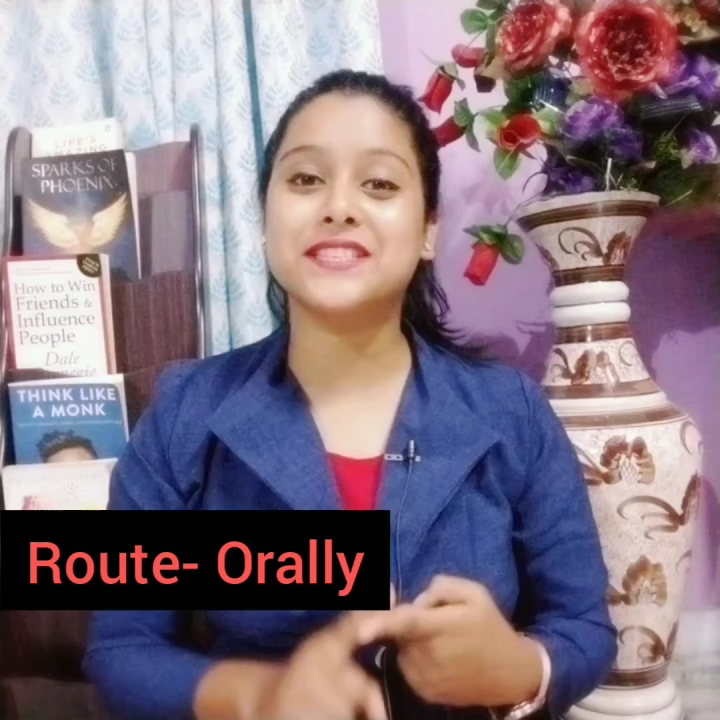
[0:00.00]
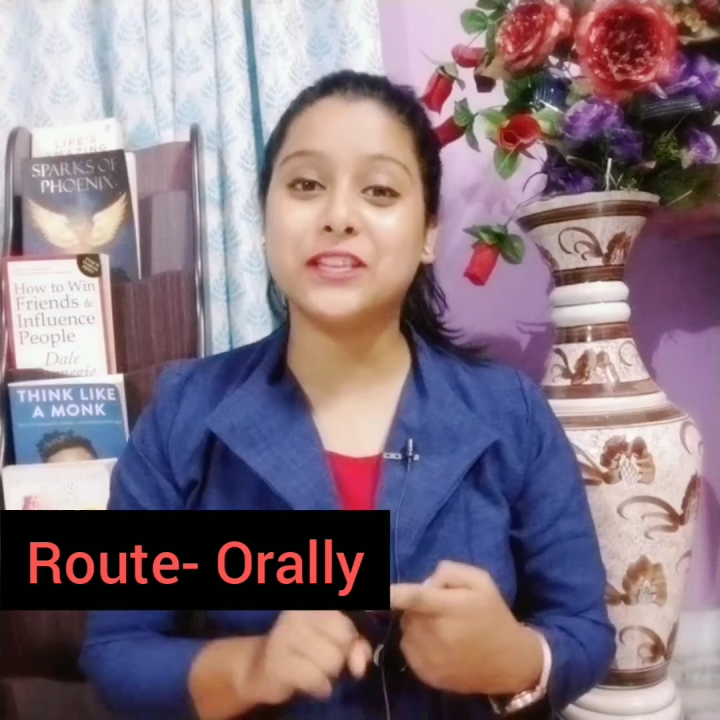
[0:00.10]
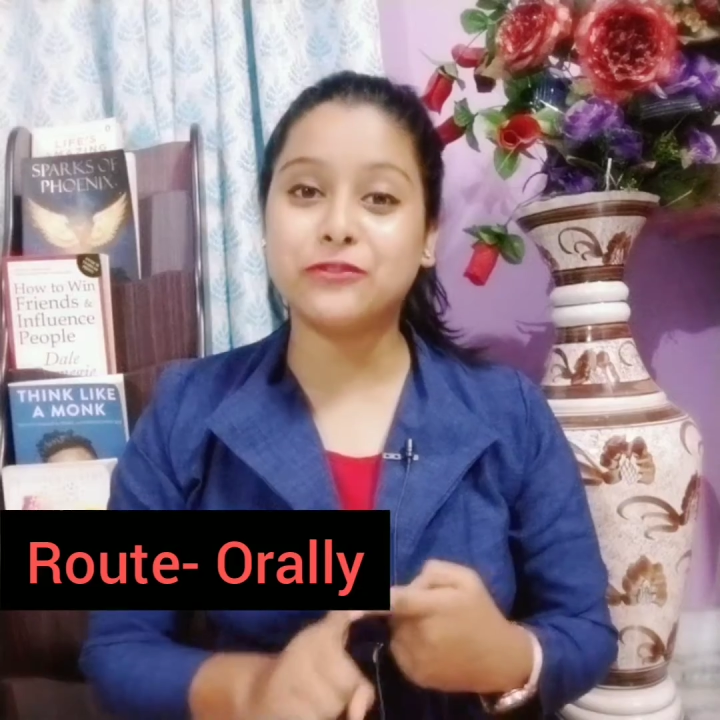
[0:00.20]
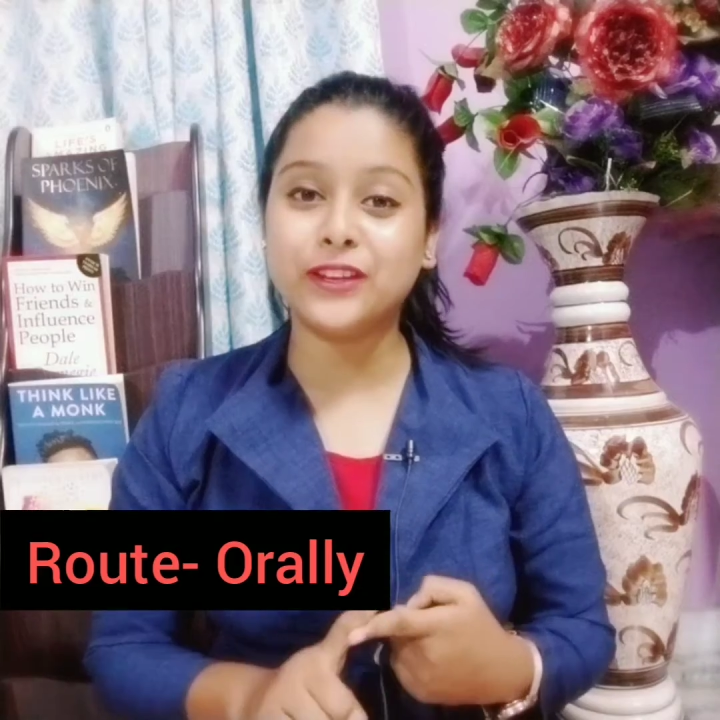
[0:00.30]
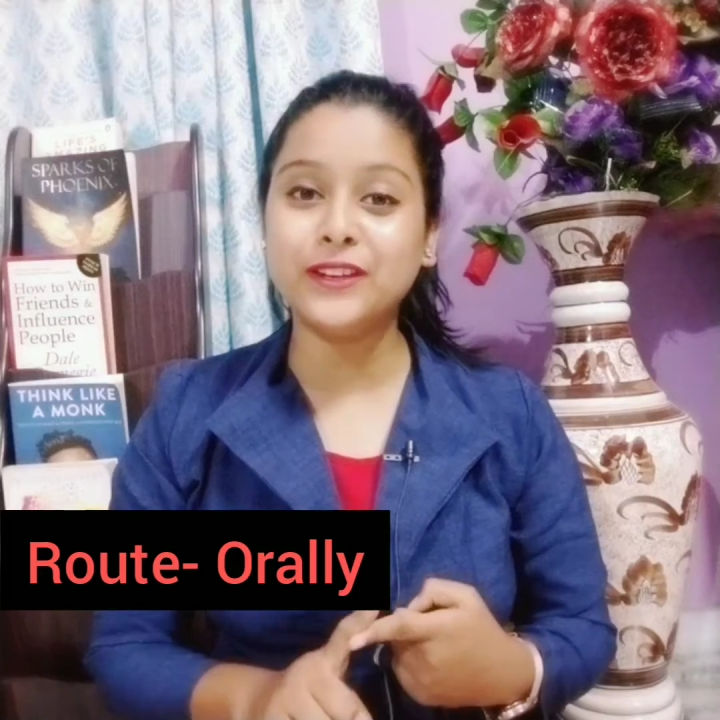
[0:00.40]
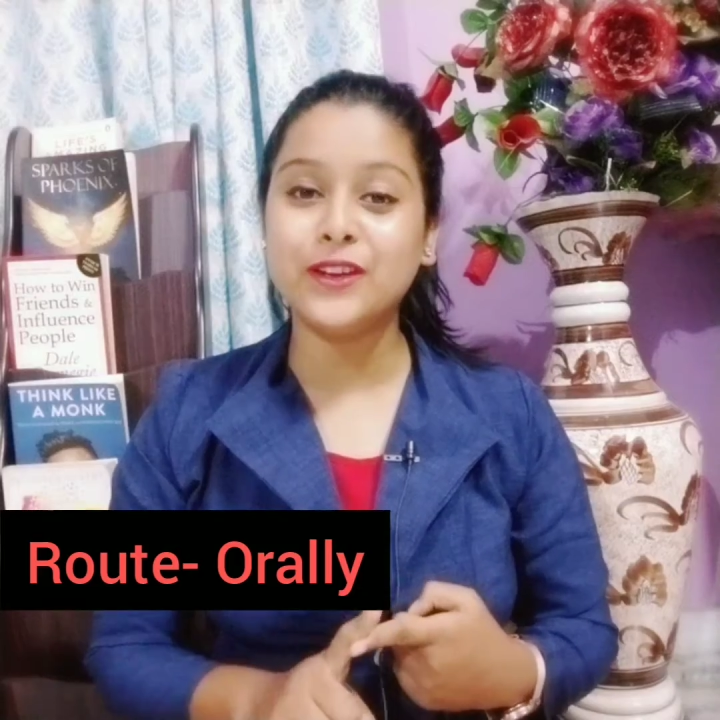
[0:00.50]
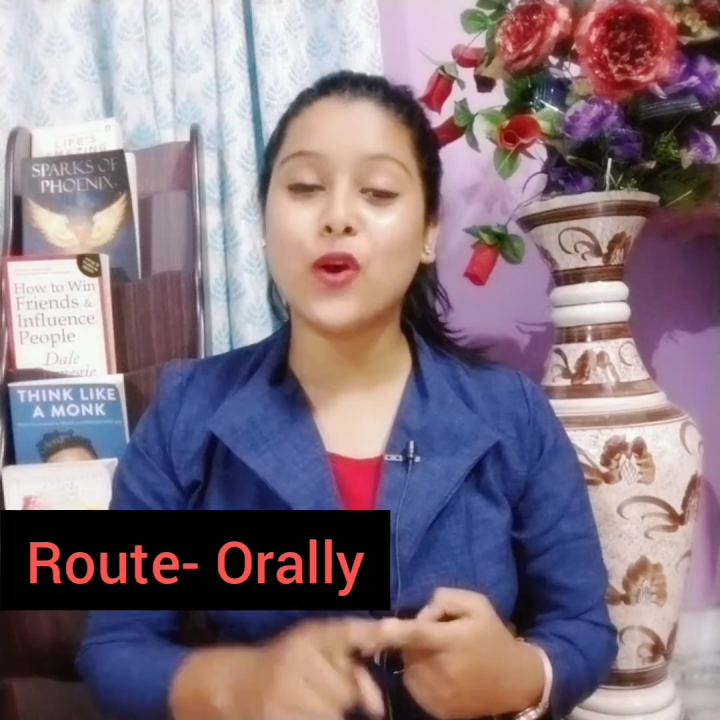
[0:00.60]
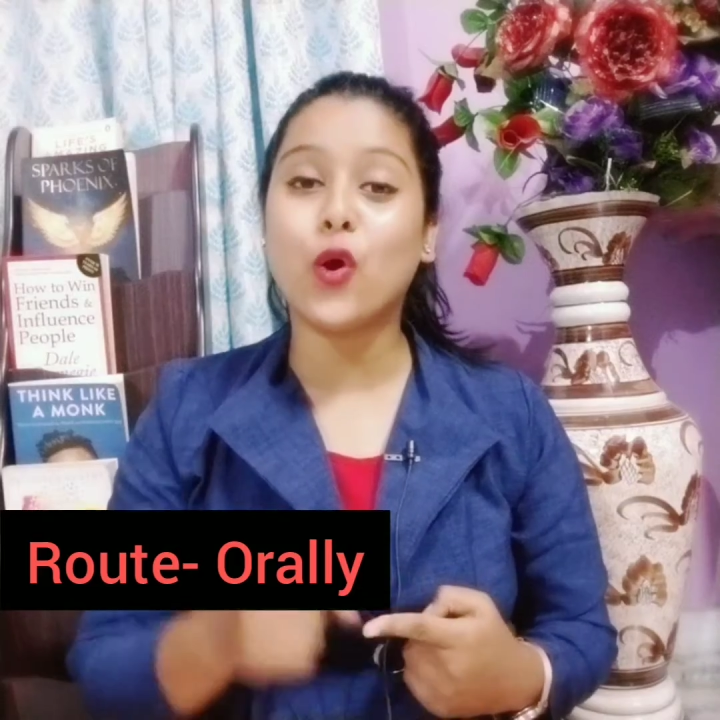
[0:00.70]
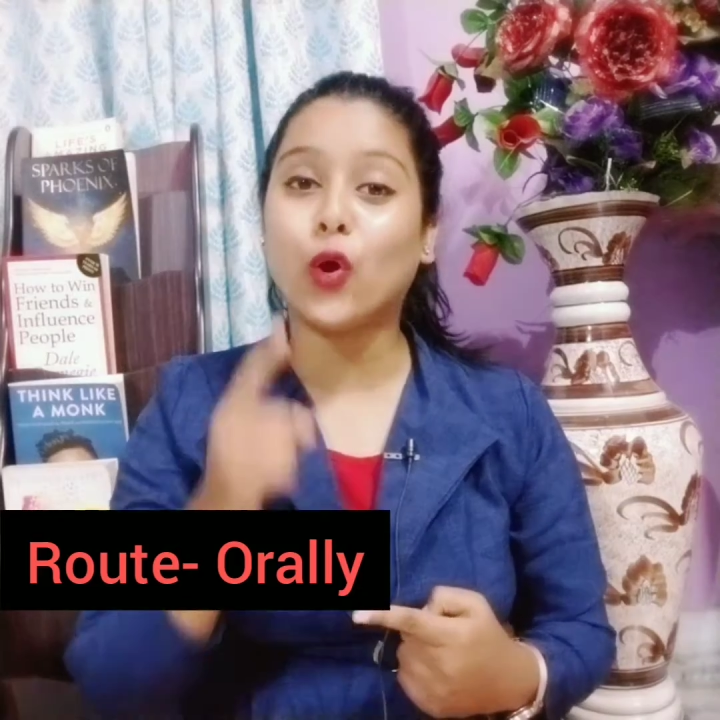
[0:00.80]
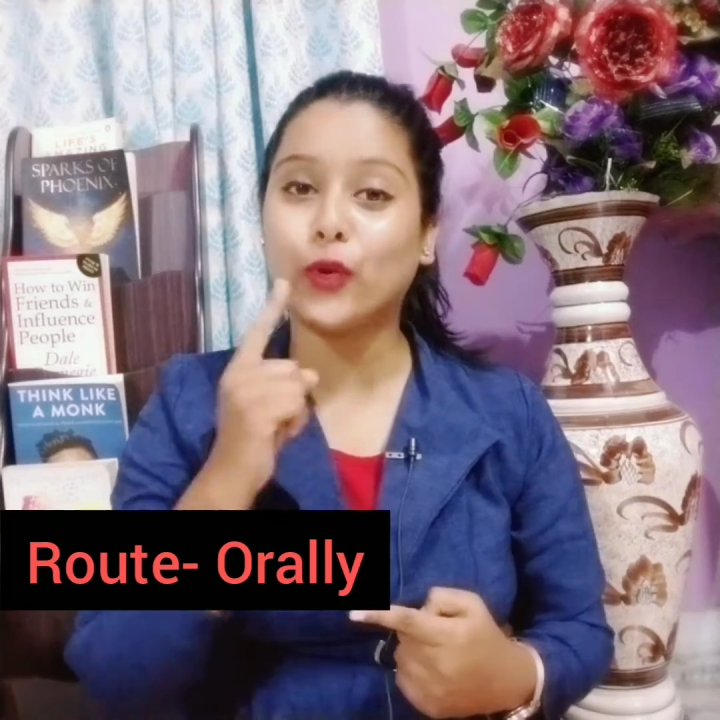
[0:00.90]
given
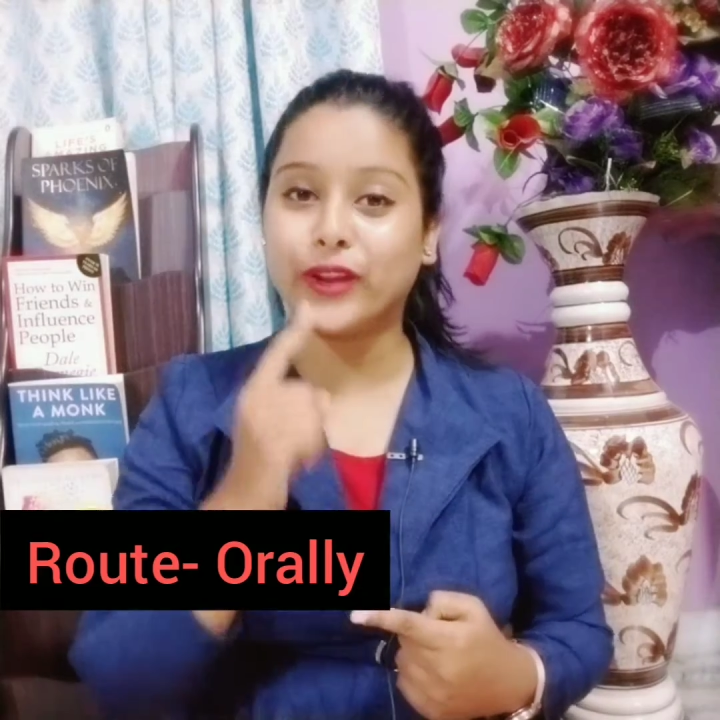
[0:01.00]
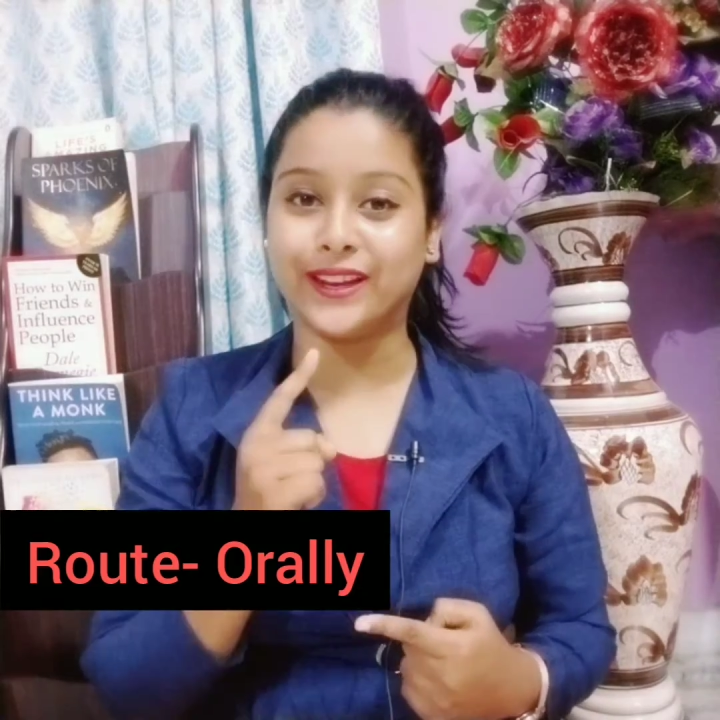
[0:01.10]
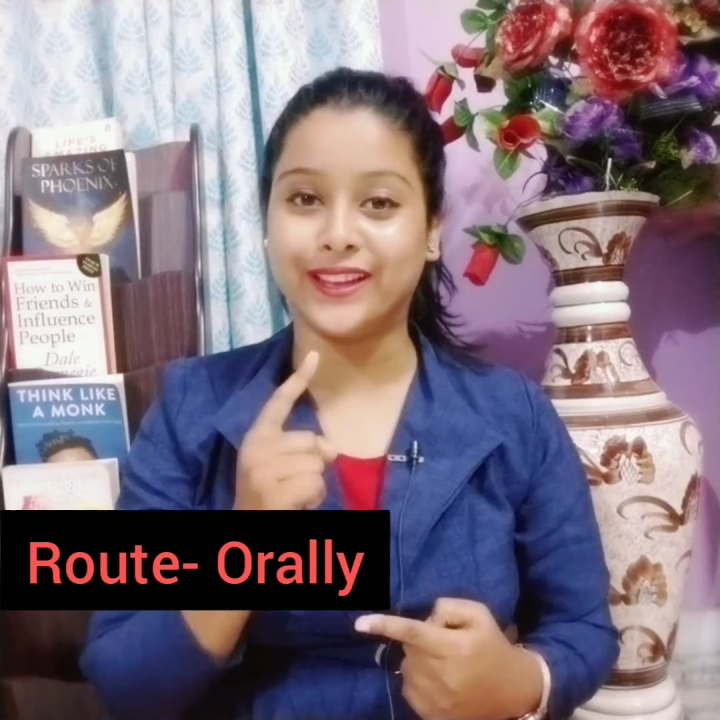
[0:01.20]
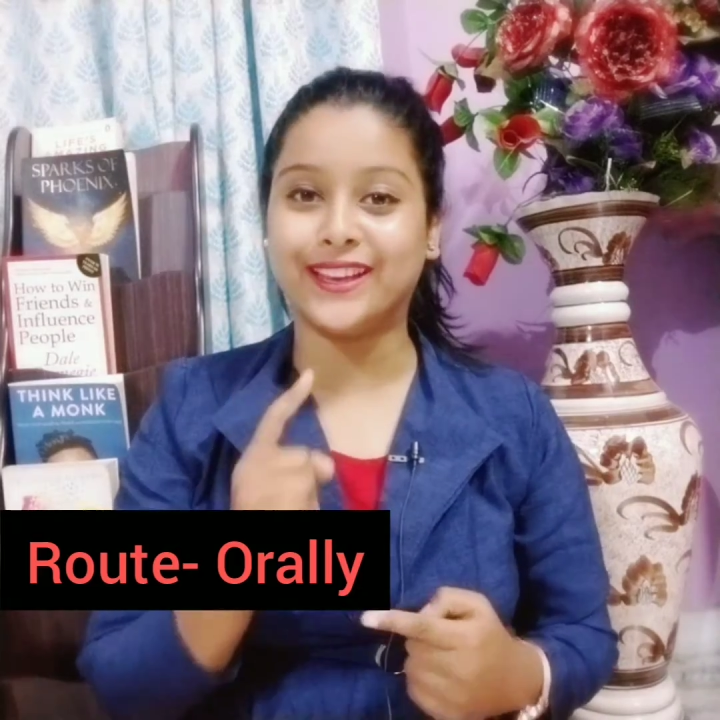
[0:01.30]
orally.